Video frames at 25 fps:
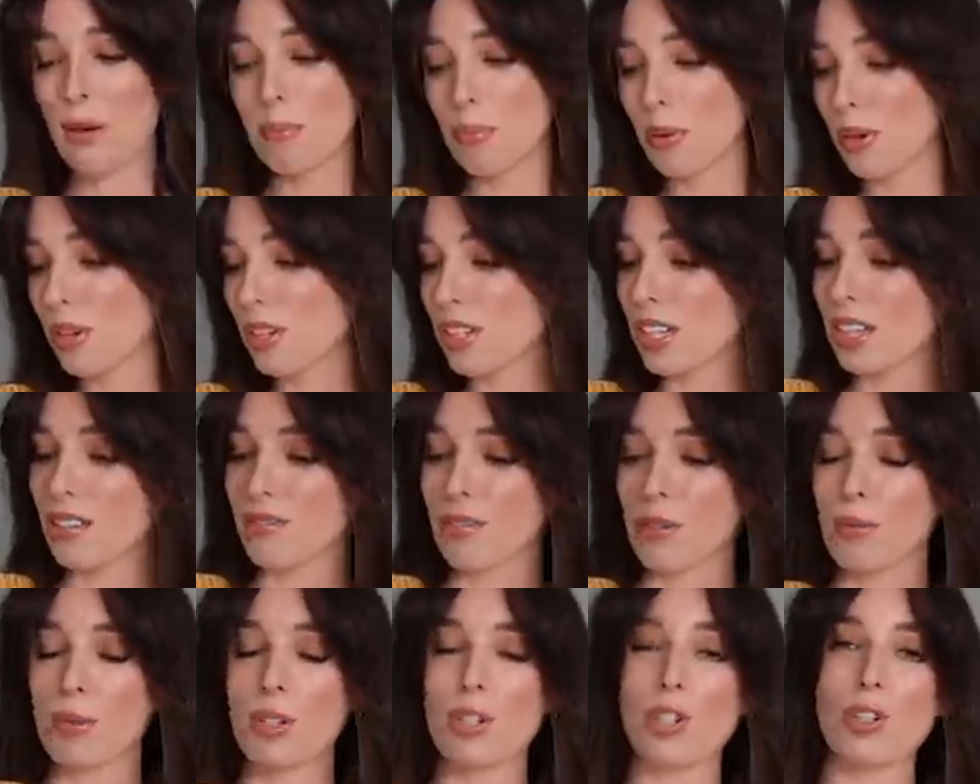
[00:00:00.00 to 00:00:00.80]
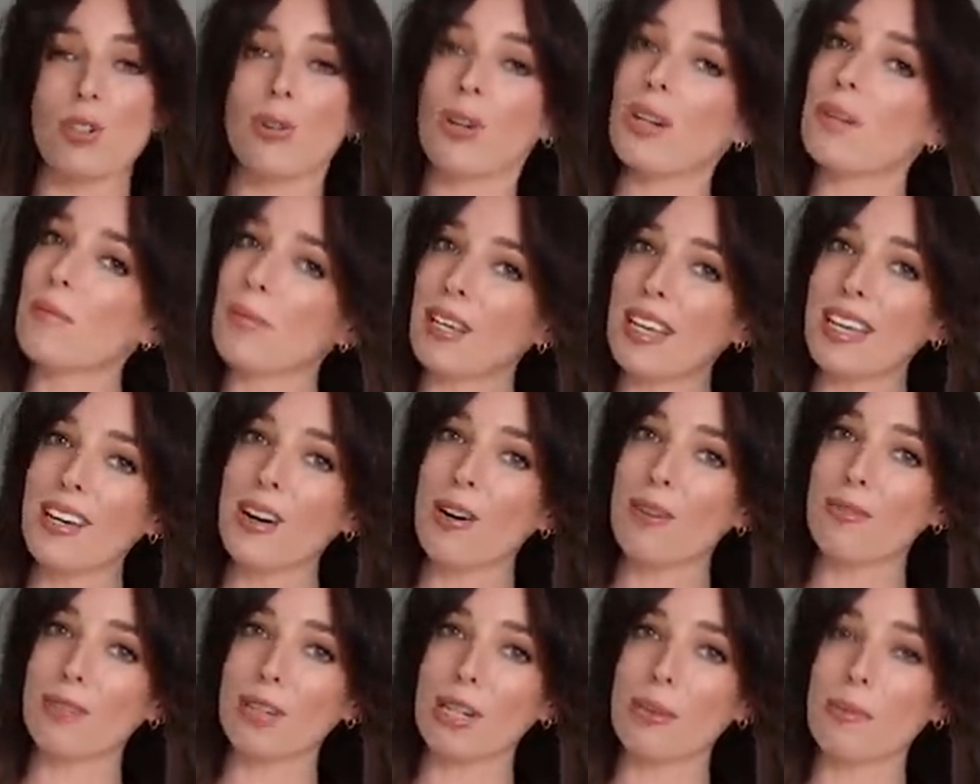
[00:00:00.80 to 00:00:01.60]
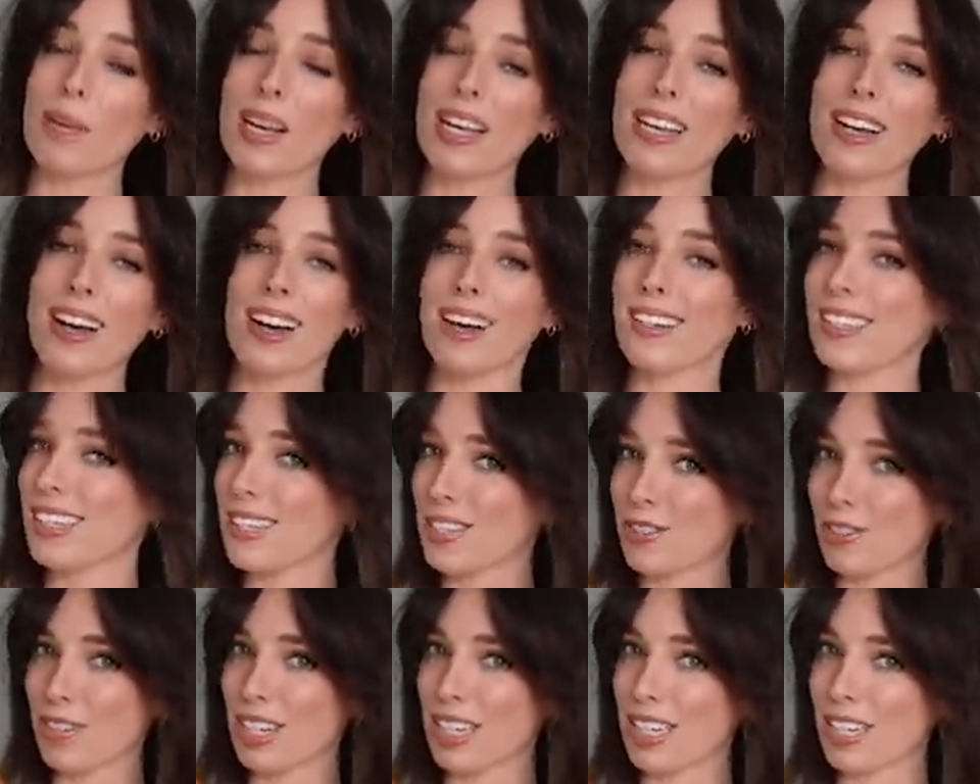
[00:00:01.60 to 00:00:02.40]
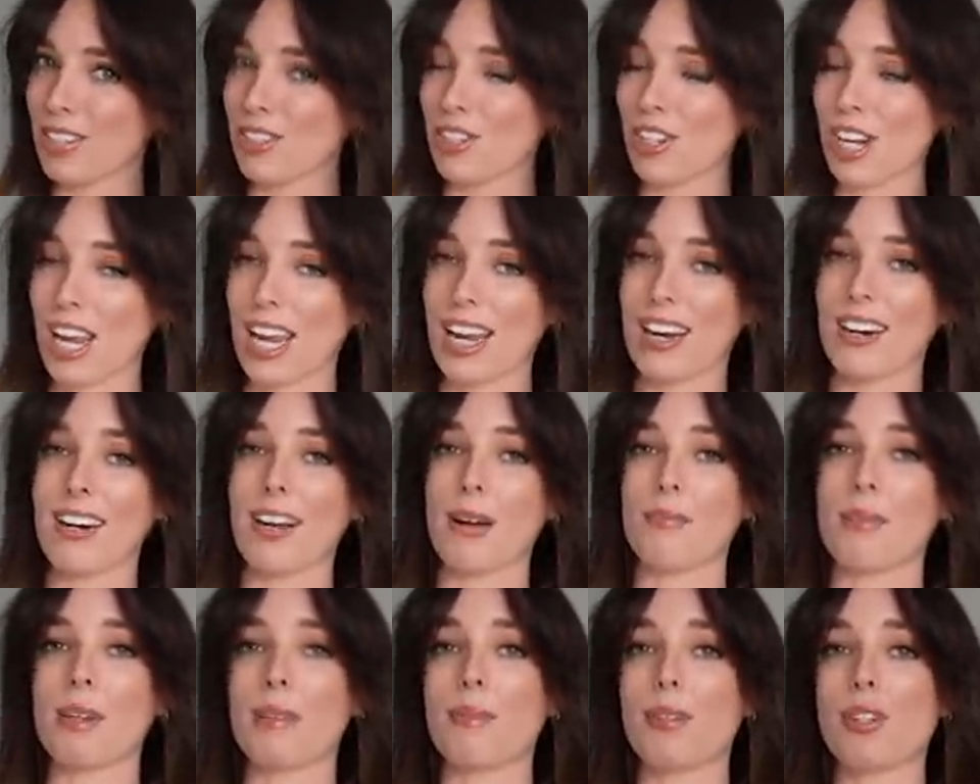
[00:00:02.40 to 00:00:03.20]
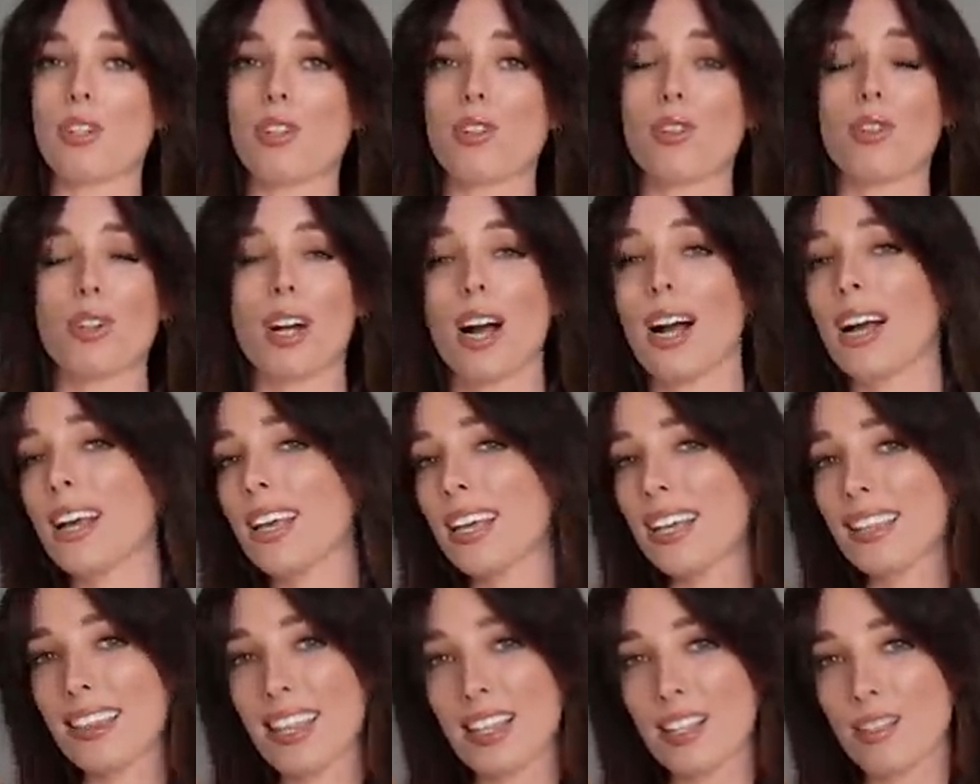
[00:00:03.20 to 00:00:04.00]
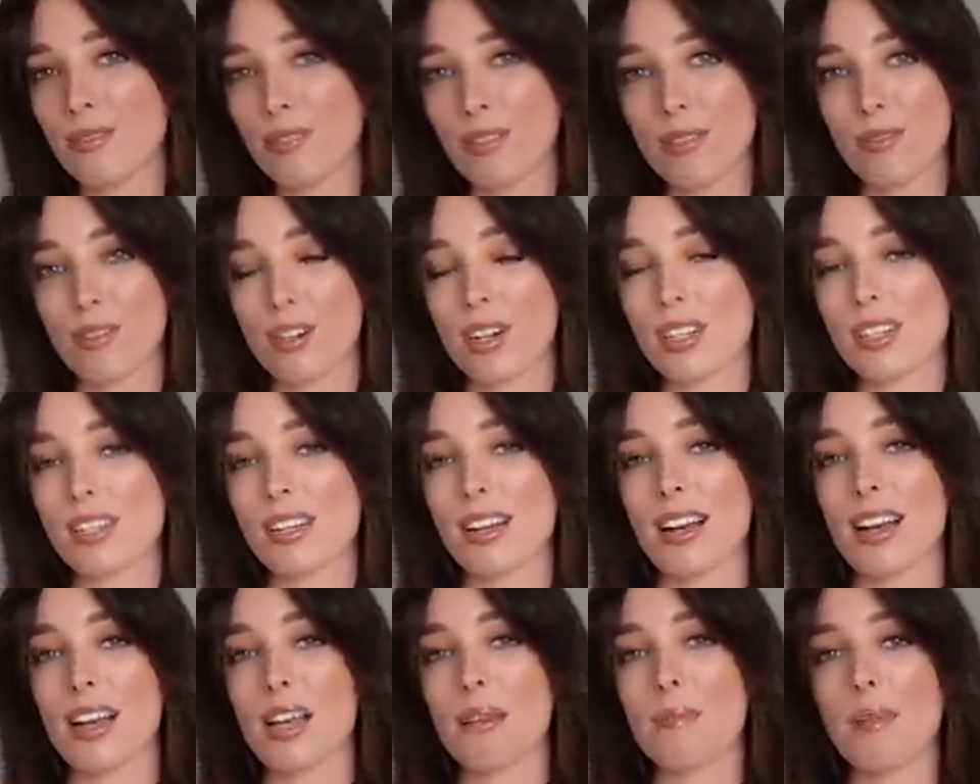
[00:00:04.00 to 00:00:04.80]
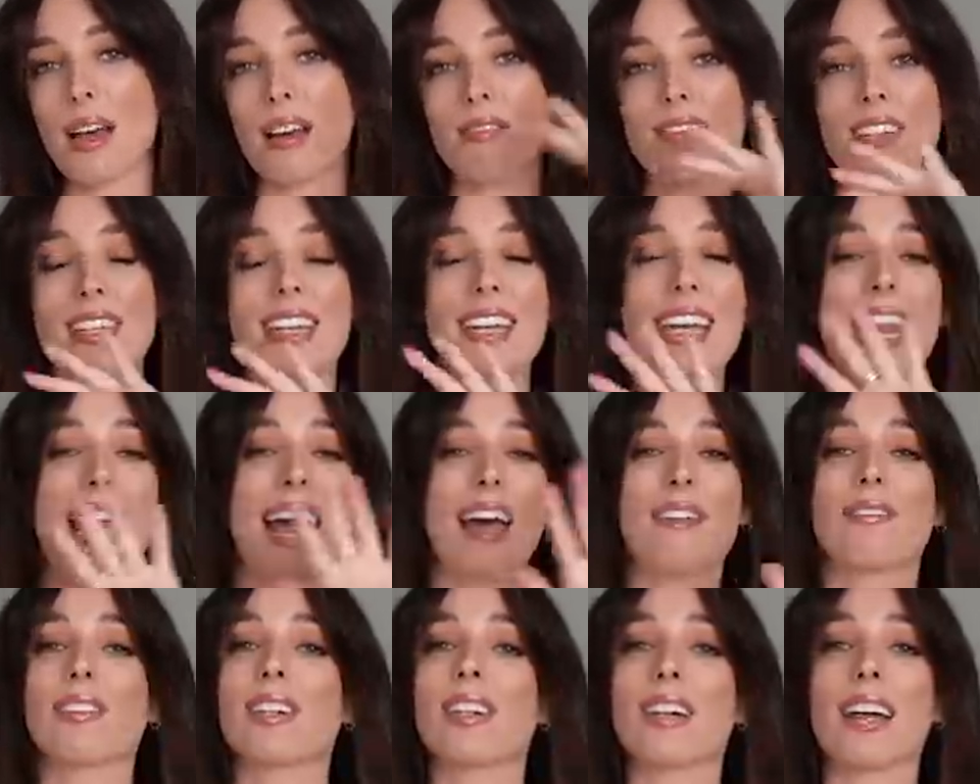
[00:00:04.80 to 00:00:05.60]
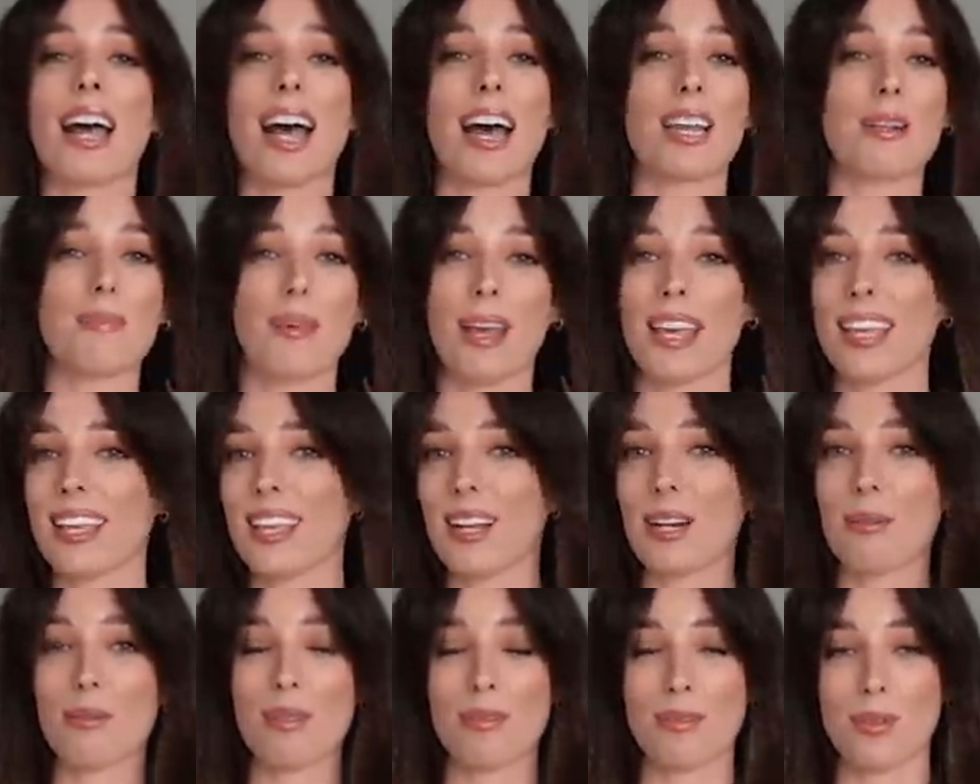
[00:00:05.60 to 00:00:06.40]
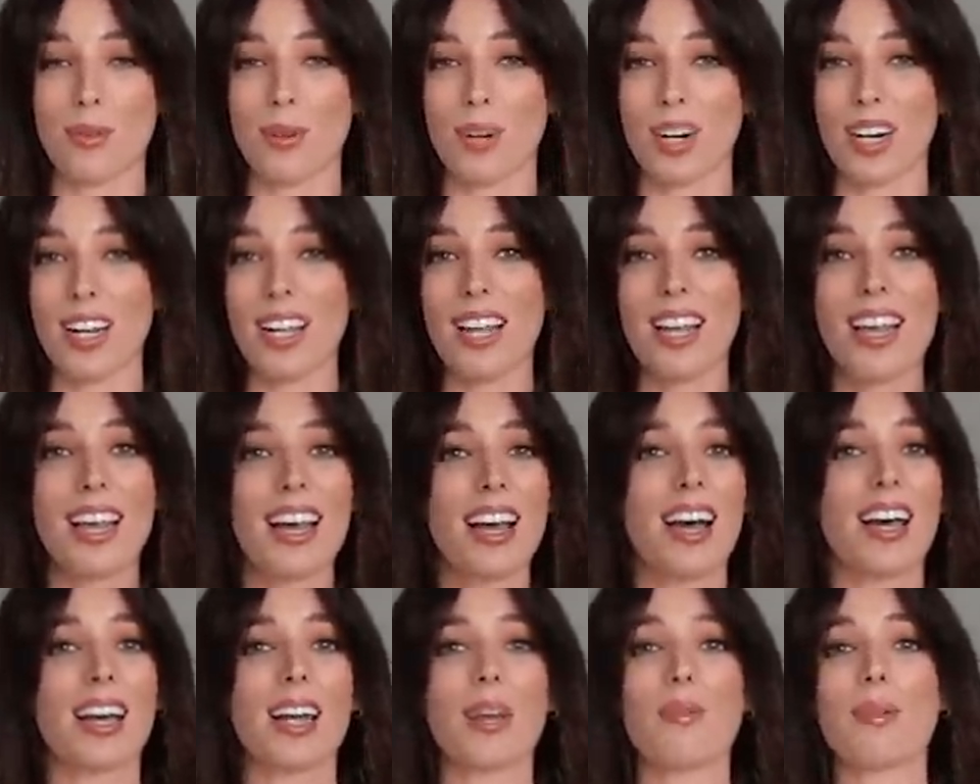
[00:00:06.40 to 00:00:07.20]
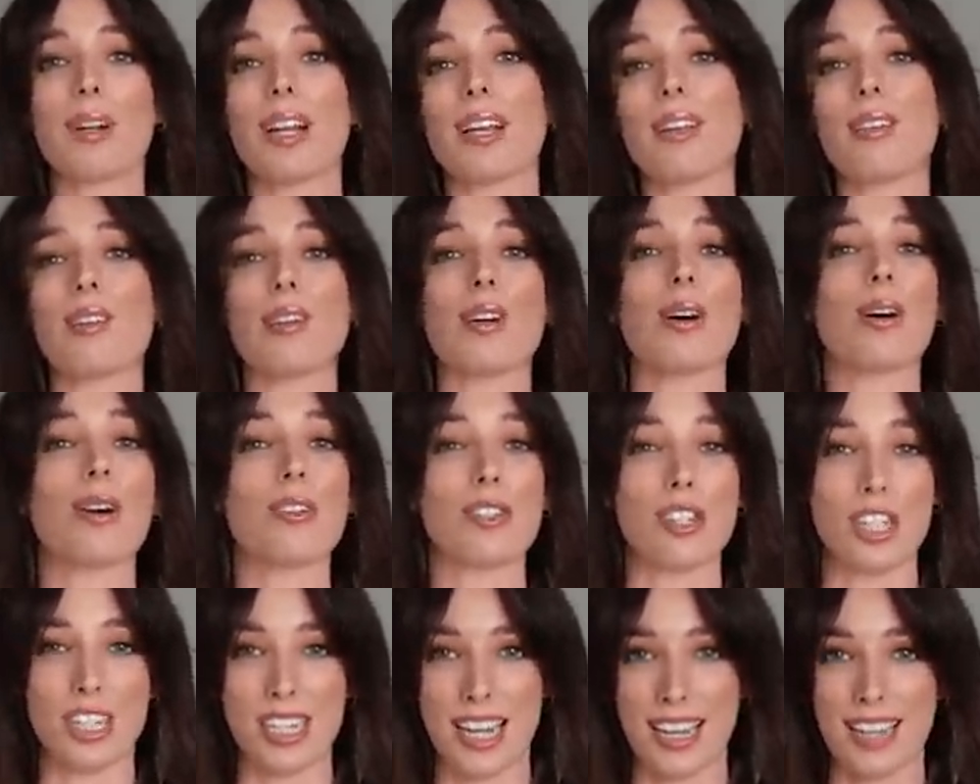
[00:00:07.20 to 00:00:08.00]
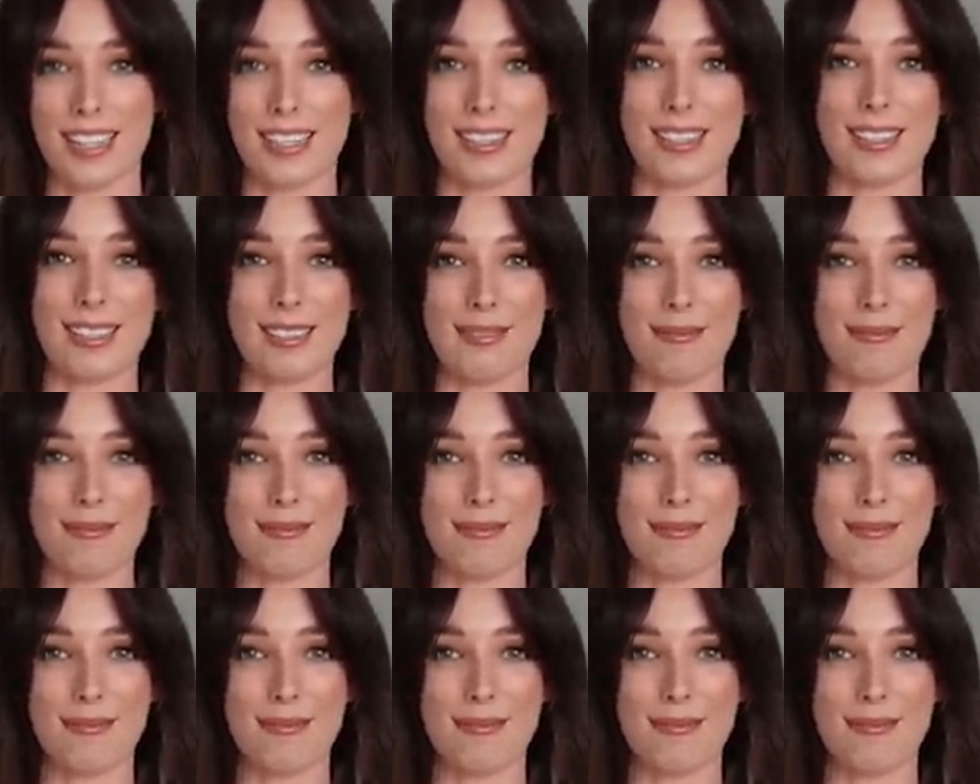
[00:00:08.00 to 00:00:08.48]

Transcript: But if you will join me over on my cocktail drinking chair, I'm going to be trying this for the first time, have never had a painkiller before, and I will let you know how she tastes.